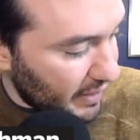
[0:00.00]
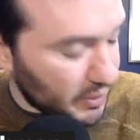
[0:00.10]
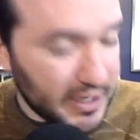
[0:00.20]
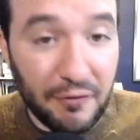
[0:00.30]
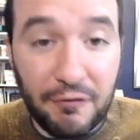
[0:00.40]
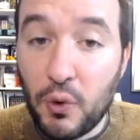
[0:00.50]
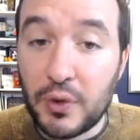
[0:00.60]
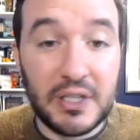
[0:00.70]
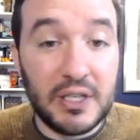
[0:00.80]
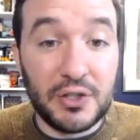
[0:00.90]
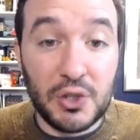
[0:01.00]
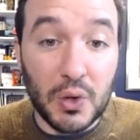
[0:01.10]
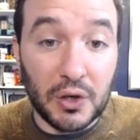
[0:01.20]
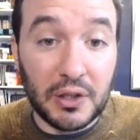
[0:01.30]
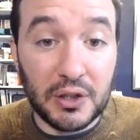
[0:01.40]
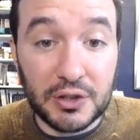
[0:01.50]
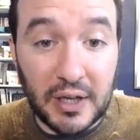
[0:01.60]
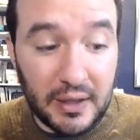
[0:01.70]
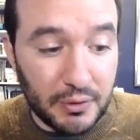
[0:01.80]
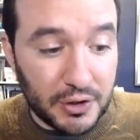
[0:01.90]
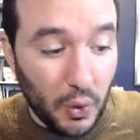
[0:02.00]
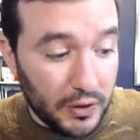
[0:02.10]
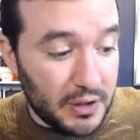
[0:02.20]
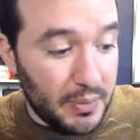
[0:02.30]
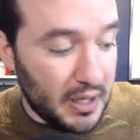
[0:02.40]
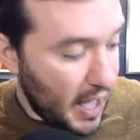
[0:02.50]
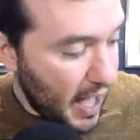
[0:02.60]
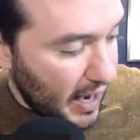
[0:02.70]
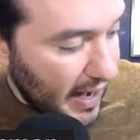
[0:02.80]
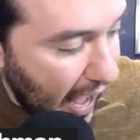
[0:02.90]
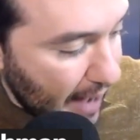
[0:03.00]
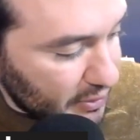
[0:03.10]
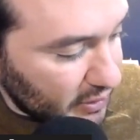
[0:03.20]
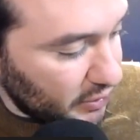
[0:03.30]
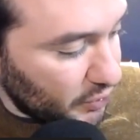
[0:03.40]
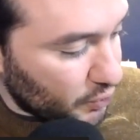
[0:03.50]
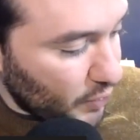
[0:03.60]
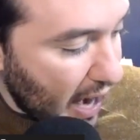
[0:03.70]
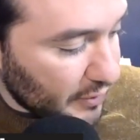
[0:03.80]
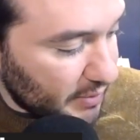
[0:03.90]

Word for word: They were down 14-2 early. Looks like it was going to be an absolute rout,